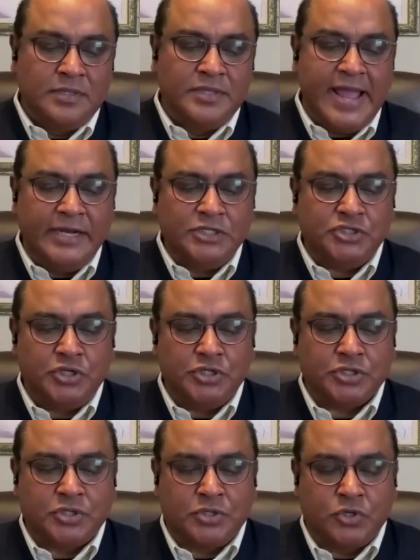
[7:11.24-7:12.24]
The
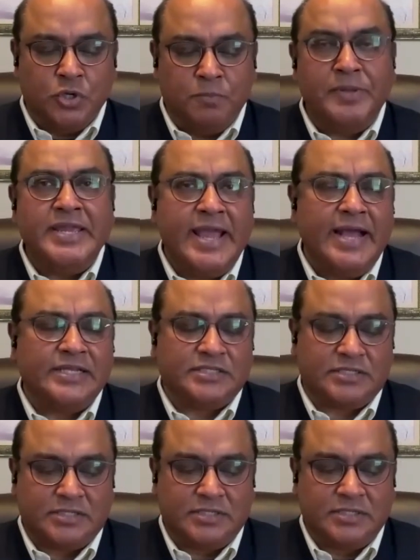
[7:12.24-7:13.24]
answer could be yes,
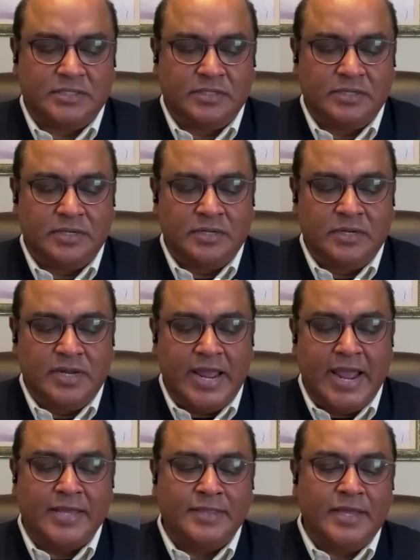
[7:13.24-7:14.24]

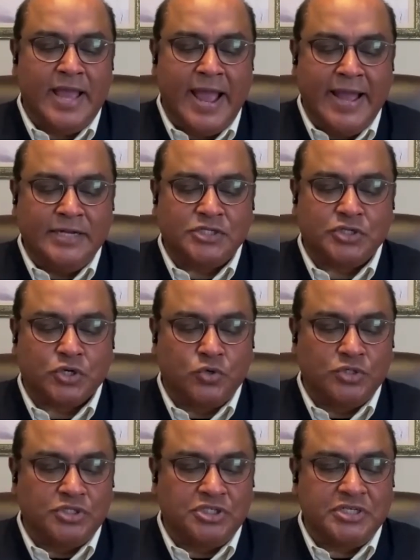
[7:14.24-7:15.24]
and the answer
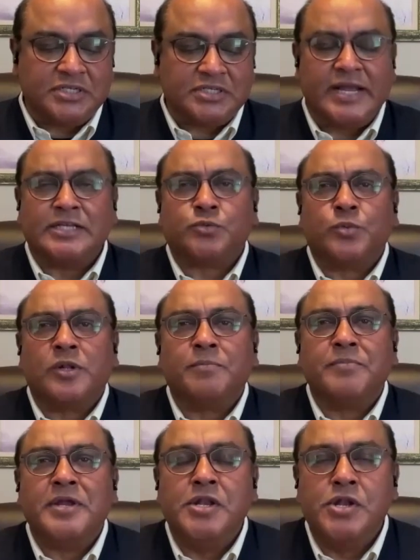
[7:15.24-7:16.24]
could just as well
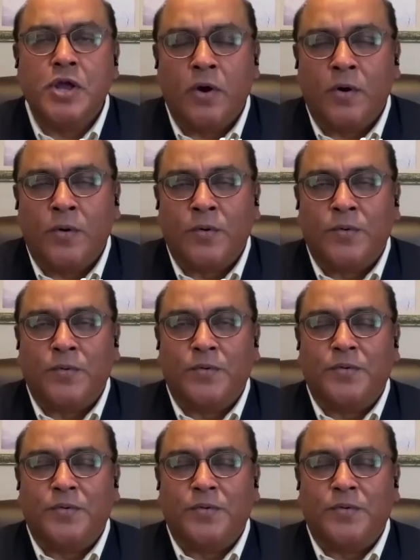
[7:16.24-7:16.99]
be no.